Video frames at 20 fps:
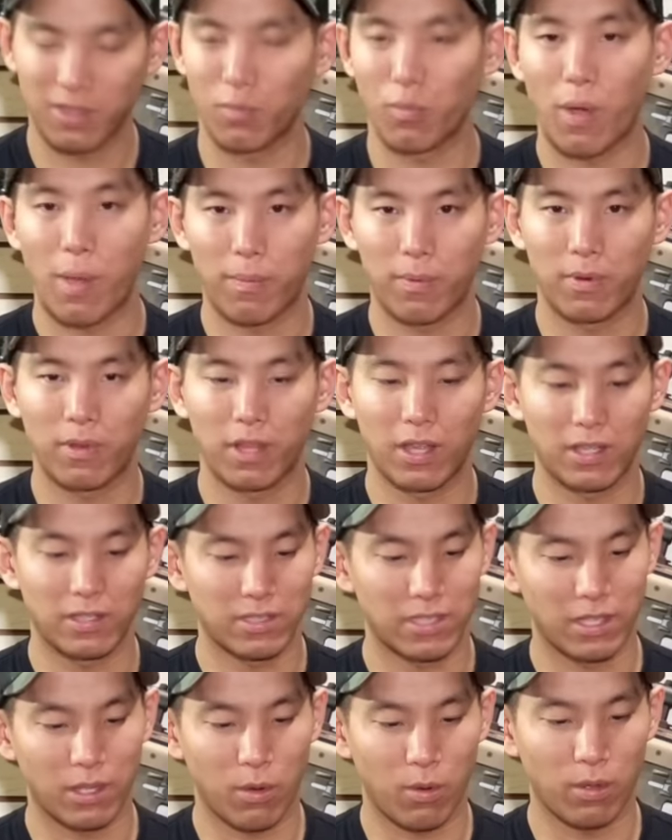The weapon
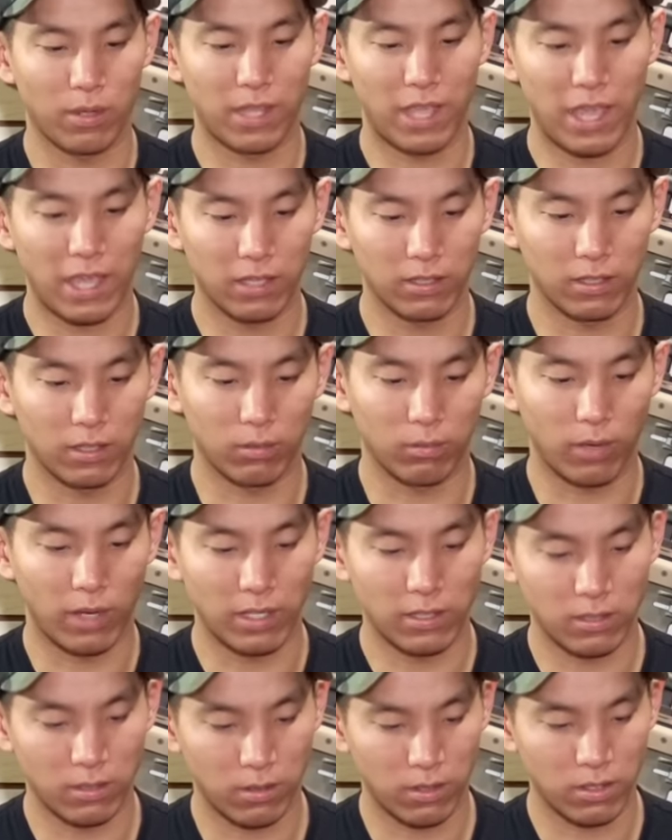lights that go on the handgun,
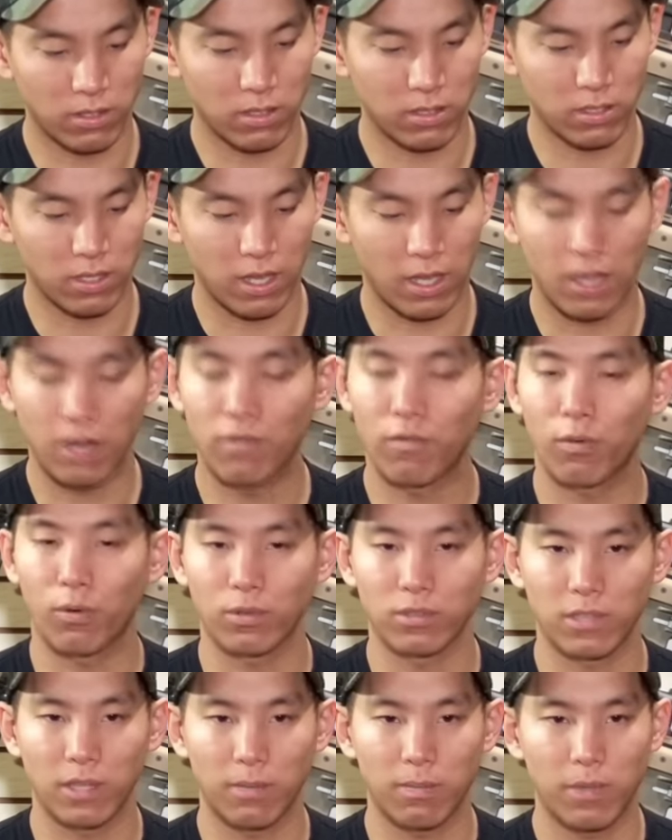right? So this is a
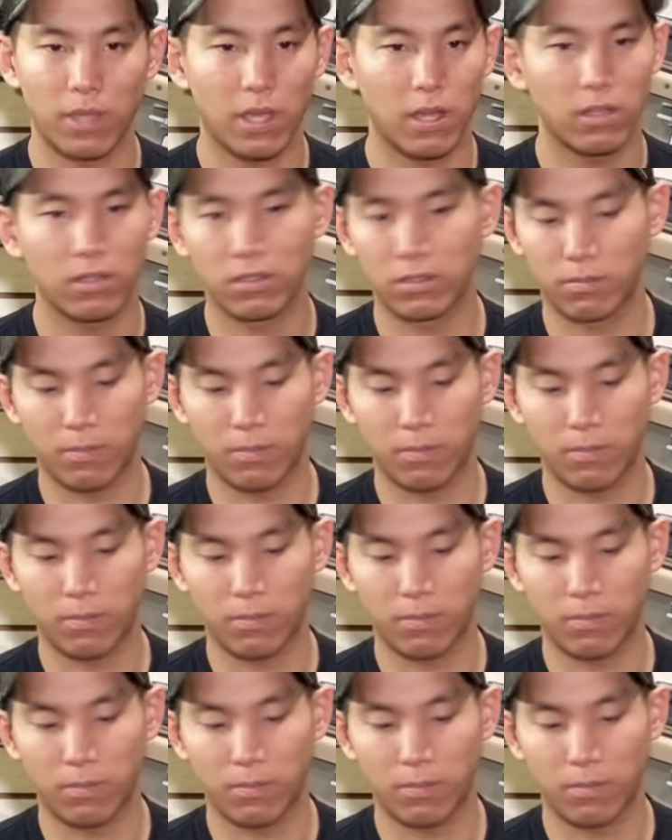Inforce A P L.